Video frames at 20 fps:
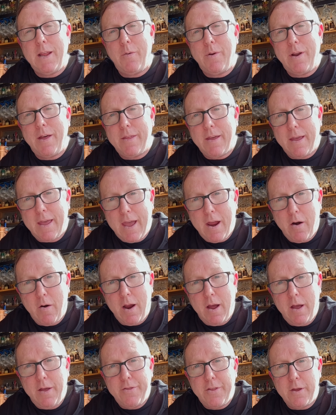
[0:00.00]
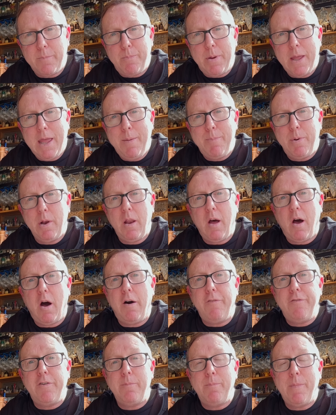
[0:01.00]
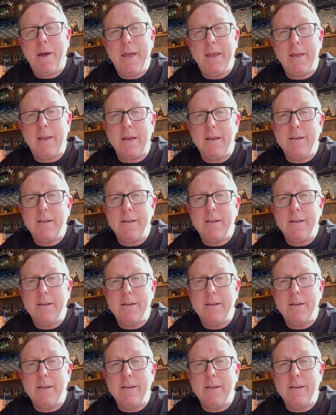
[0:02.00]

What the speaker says: another error that people often make